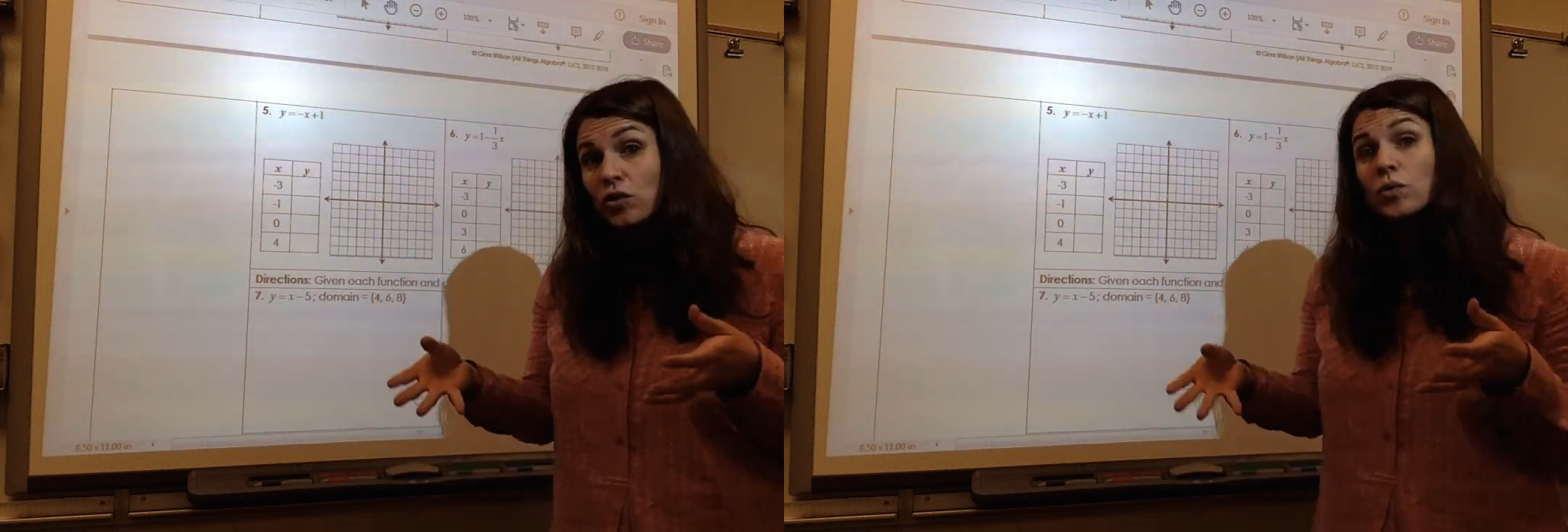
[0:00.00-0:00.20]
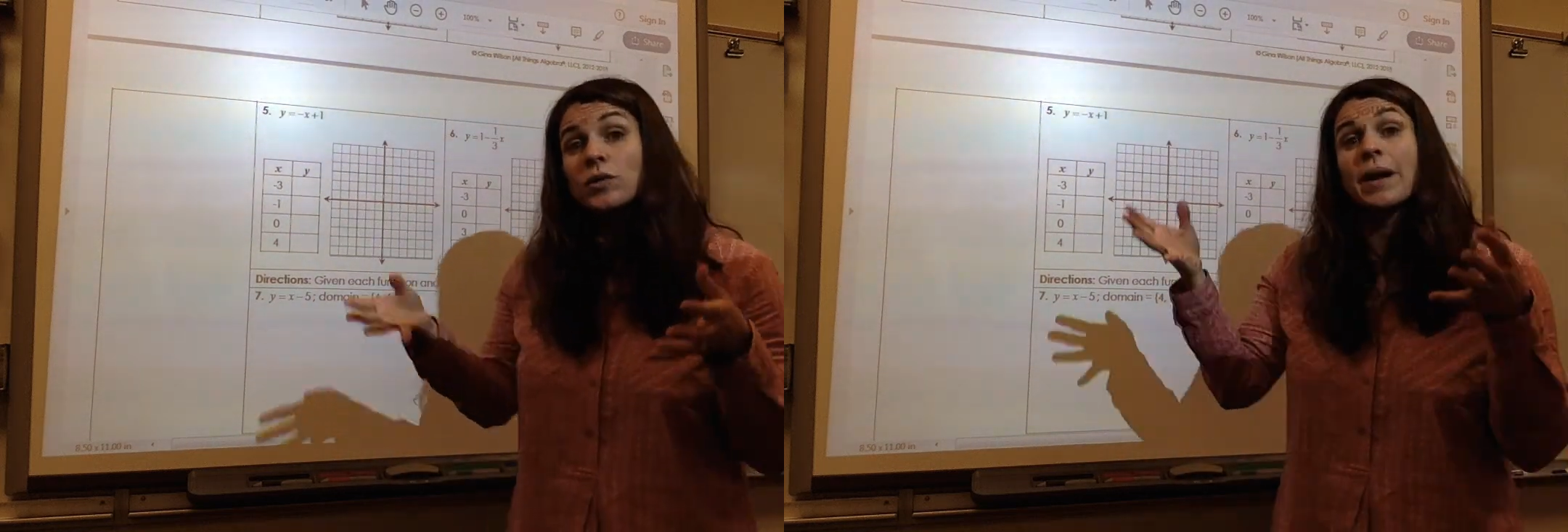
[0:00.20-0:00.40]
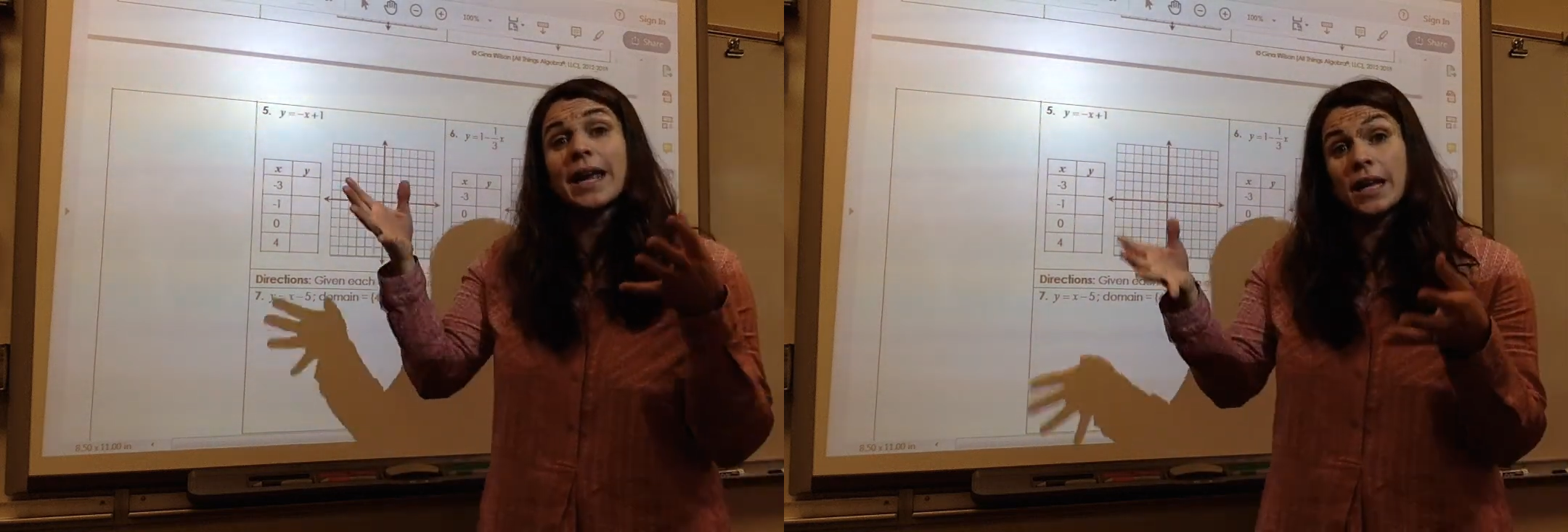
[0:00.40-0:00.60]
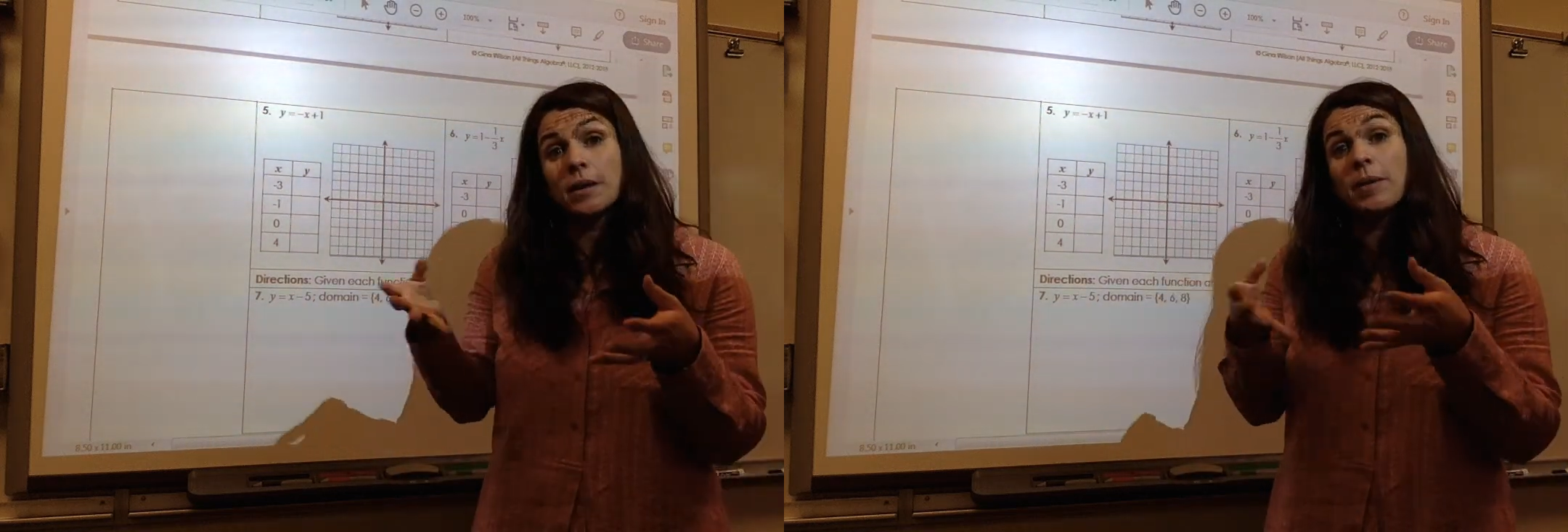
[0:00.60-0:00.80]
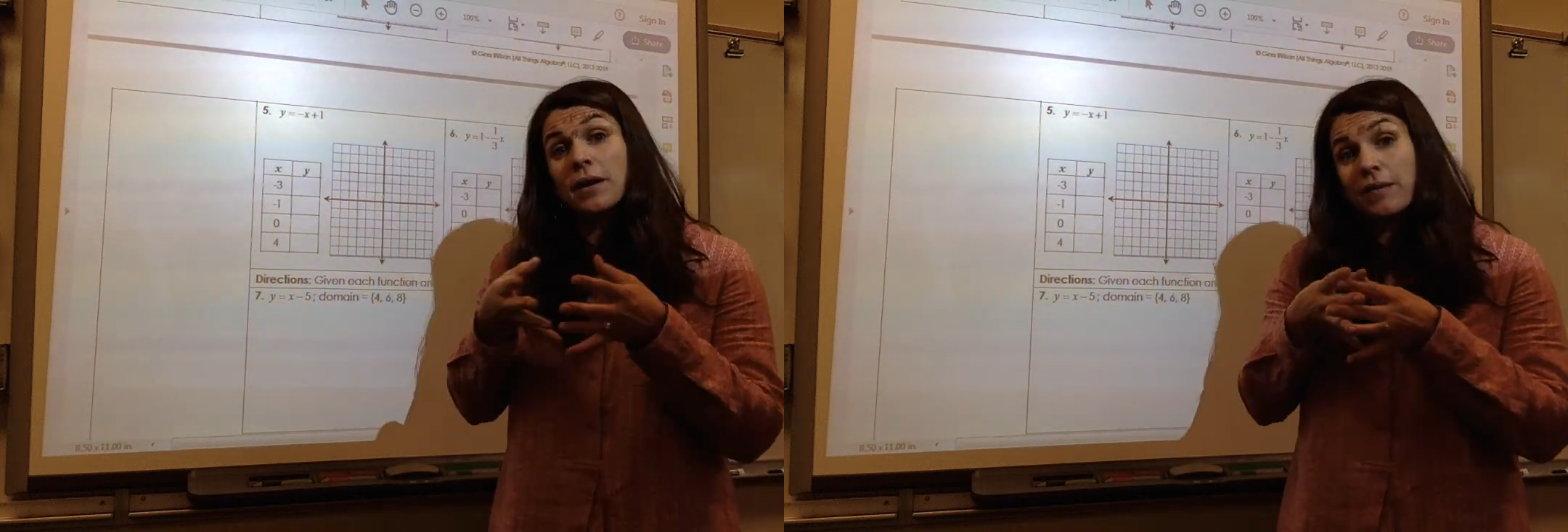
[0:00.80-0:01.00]
was my
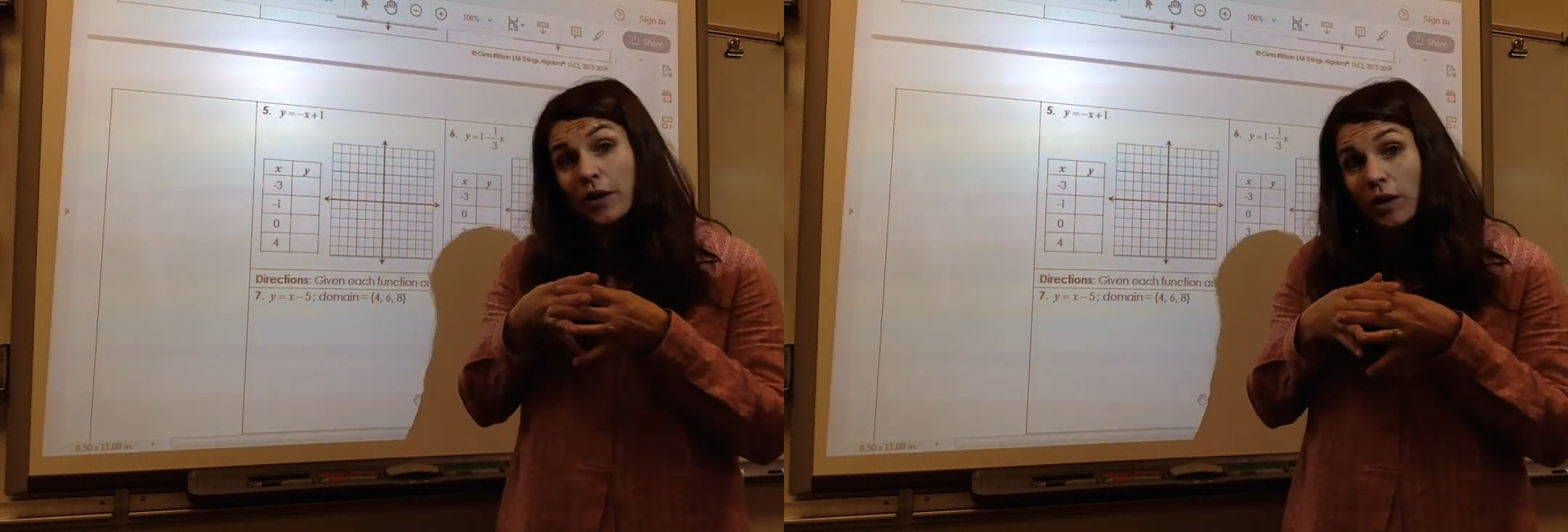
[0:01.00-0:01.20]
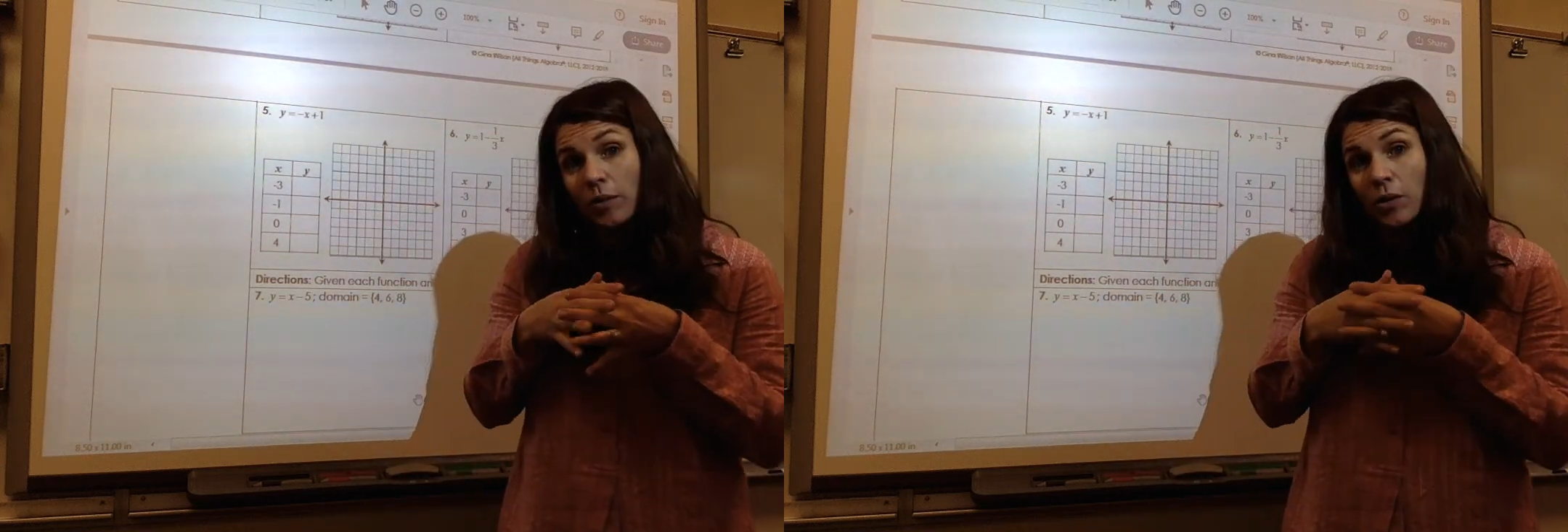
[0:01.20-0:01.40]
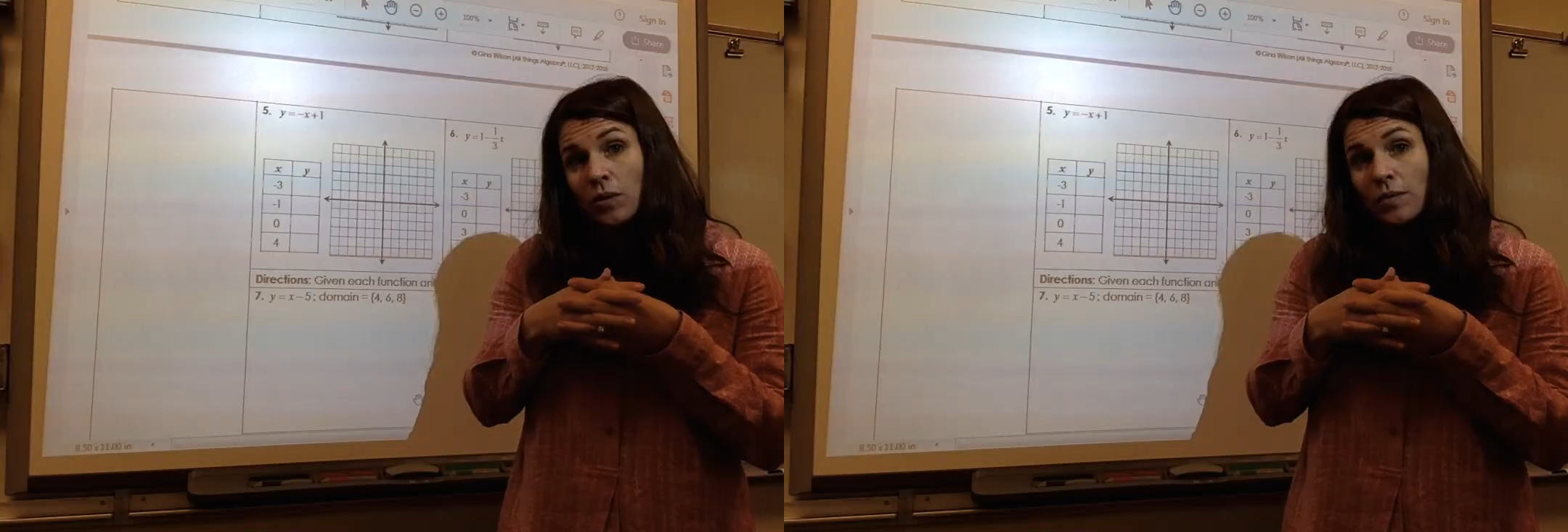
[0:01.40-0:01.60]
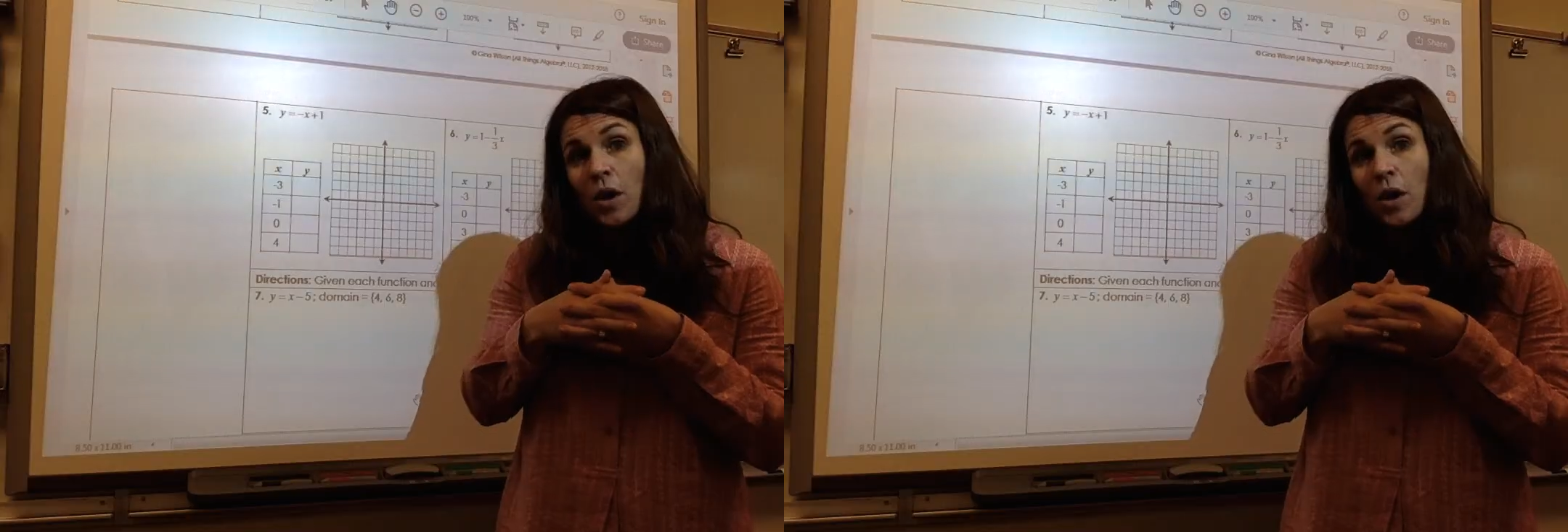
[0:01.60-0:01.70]
independent variable.